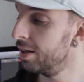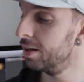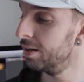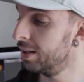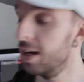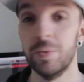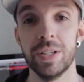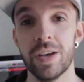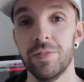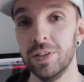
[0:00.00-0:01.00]
And I can't
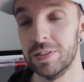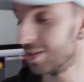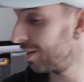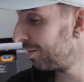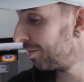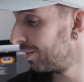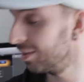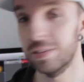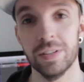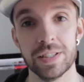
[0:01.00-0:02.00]
wait to have a look, so
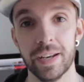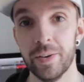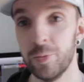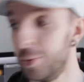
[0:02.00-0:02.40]
let's get it